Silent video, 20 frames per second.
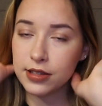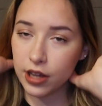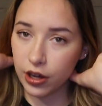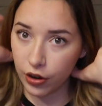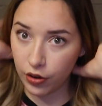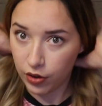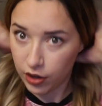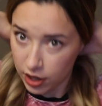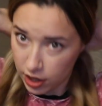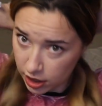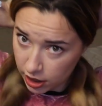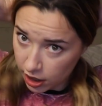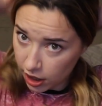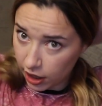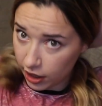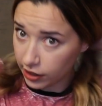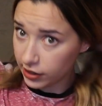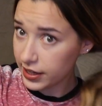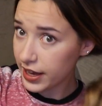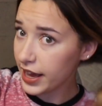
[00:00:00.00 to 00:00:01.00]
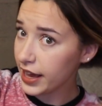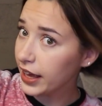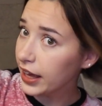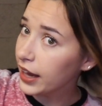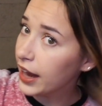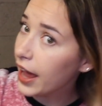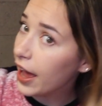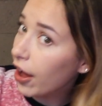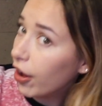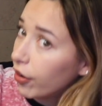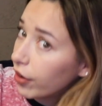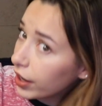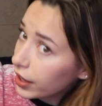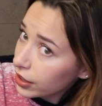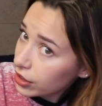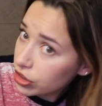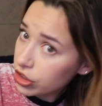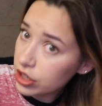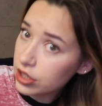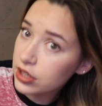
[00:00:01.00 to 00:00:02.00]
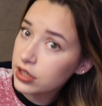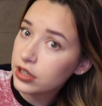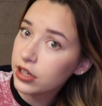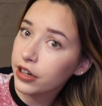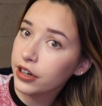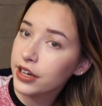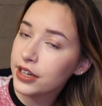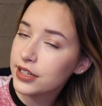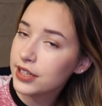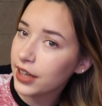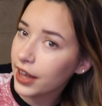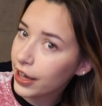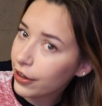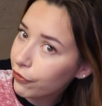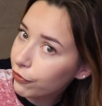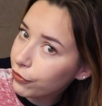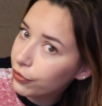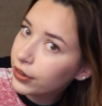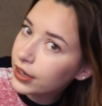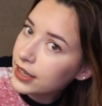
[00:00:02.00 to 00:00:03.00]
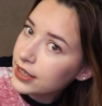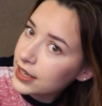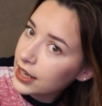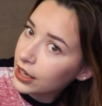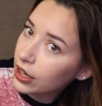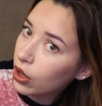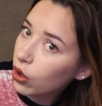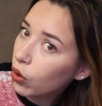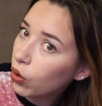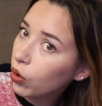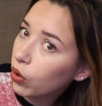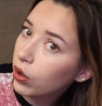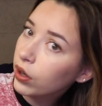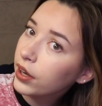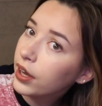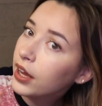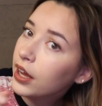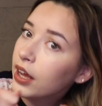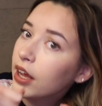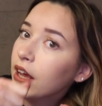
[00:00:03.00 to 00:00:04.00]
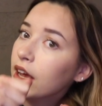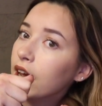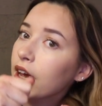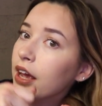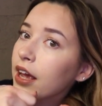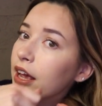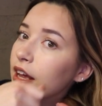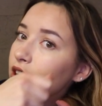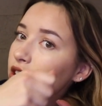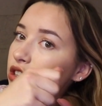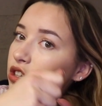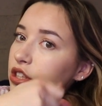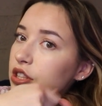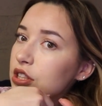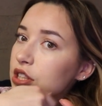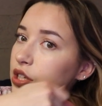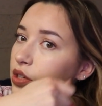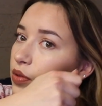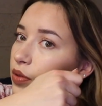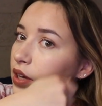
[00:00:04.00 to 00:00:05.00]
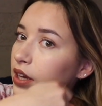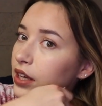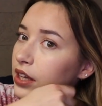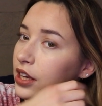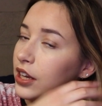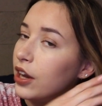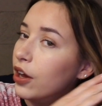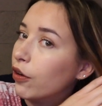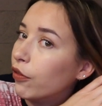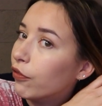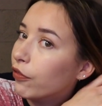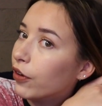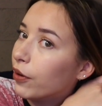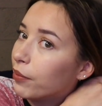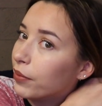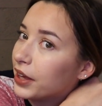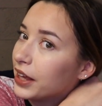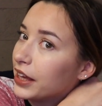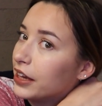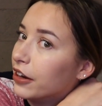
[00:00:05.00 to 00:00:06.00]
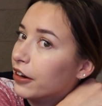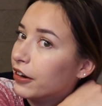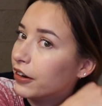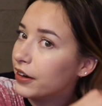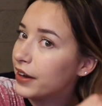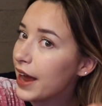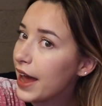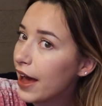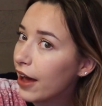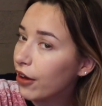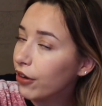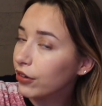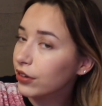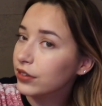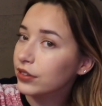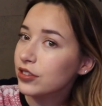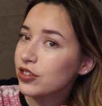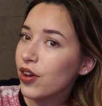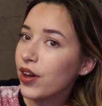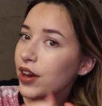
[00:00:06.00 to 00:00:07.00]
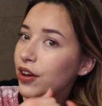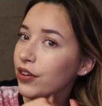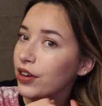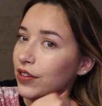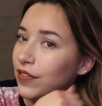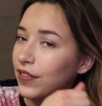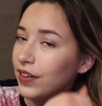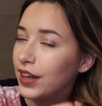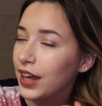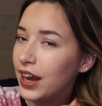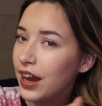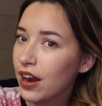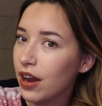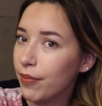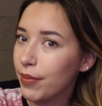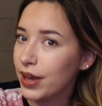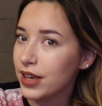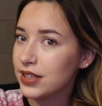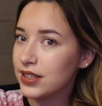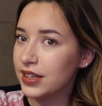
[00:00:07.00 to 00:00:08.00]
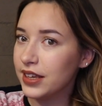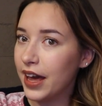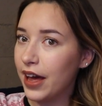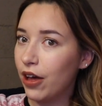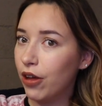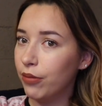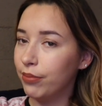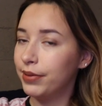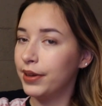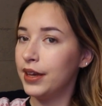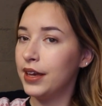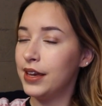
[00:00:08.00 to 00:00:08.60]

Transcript: so I'll take it out and just turn it to like freezing cold and just do it, you know, from here down, so I don't even get it on my scalp.